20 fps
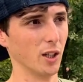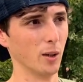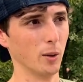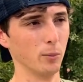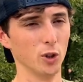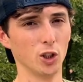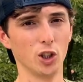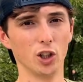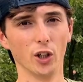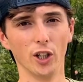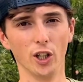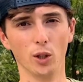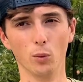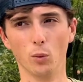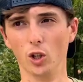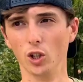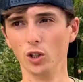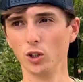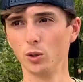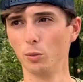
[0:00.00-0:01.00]
I'm just showing you
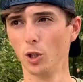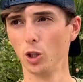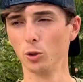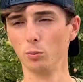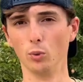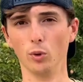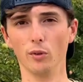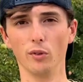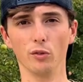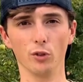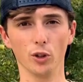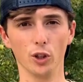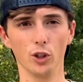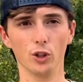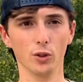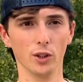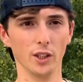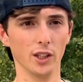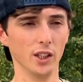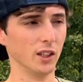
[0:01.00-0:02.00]
what's possible with the fruit
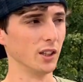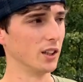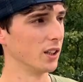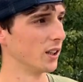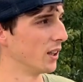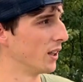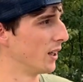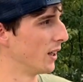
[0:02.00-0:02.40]
trees